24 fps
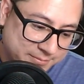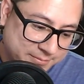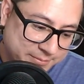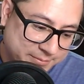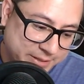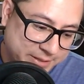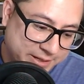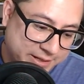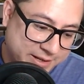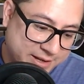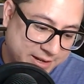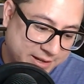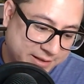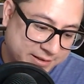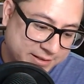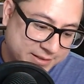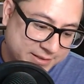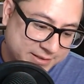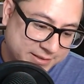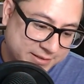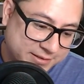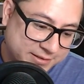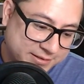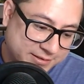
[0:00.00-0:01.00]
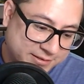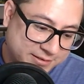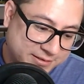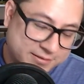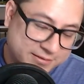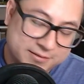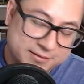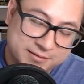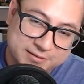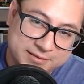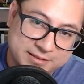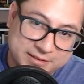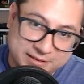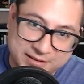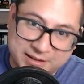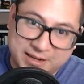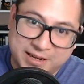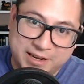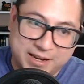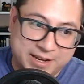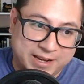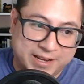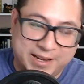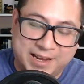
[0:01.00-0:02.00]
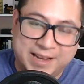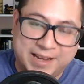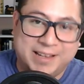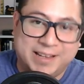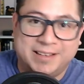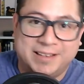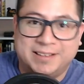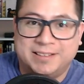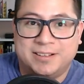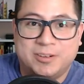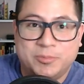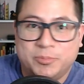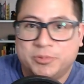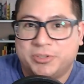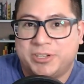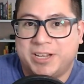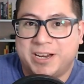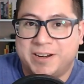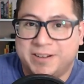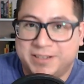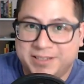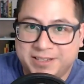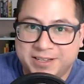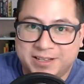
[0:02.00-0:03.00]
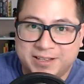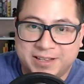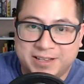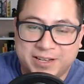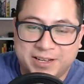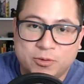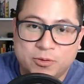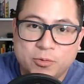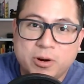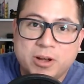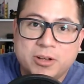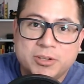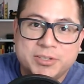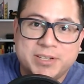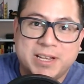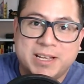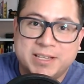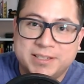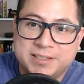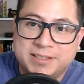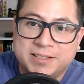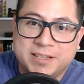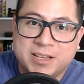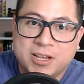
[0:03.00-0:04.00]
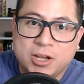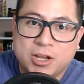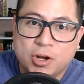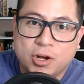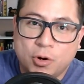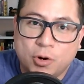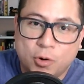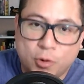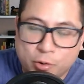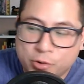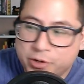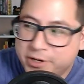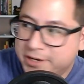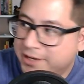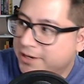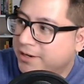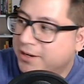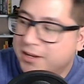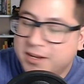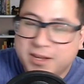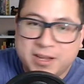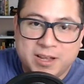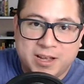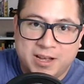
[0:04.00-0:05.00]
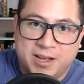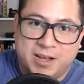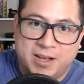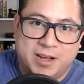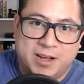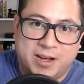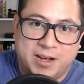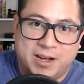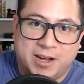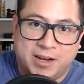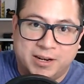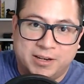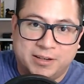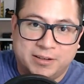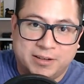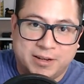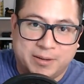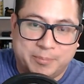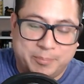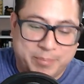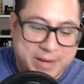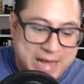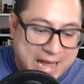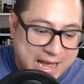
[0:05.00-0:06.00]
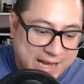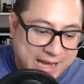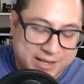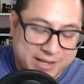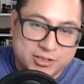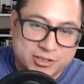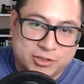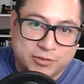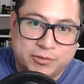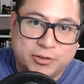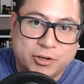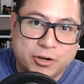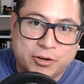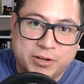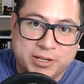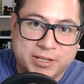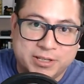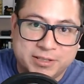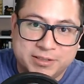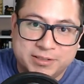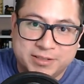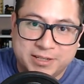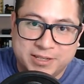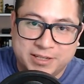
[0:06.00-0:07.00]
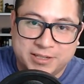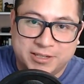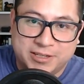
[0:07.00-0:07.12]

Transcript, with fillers: but yeah, this is I, I almost guarantee it. Like, who else has hoarded a, a package of cookies in